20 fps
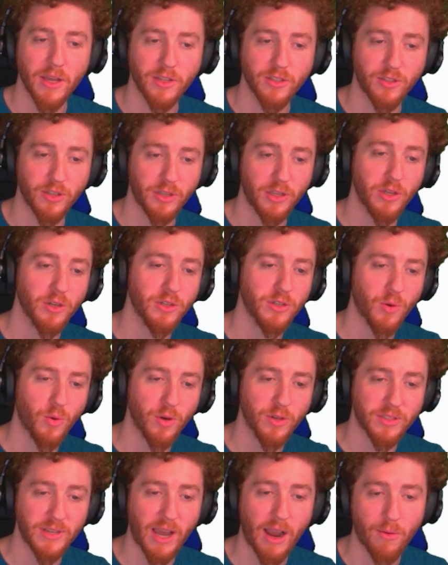secure
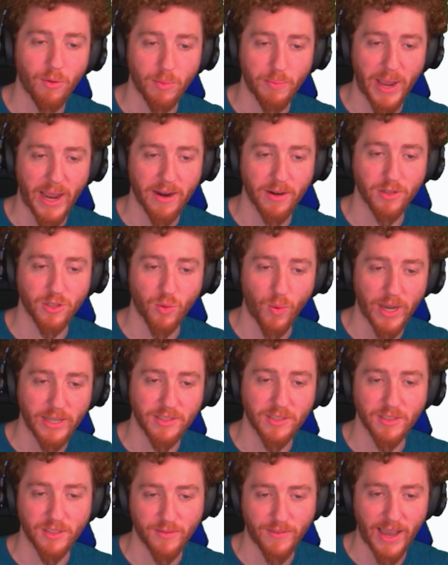doors now repair
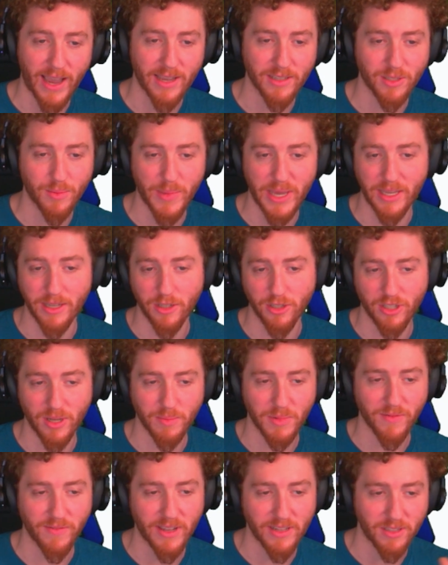twice as fast, making
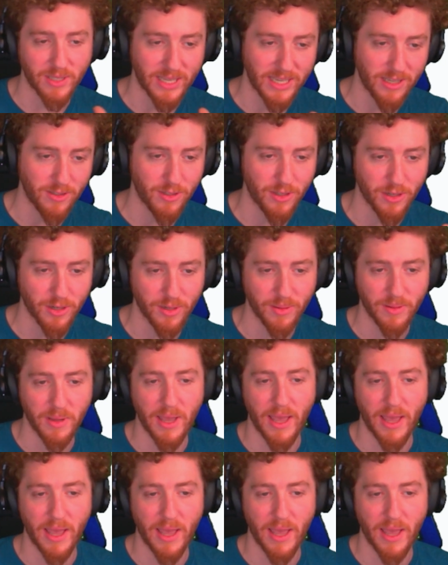ship defense easier.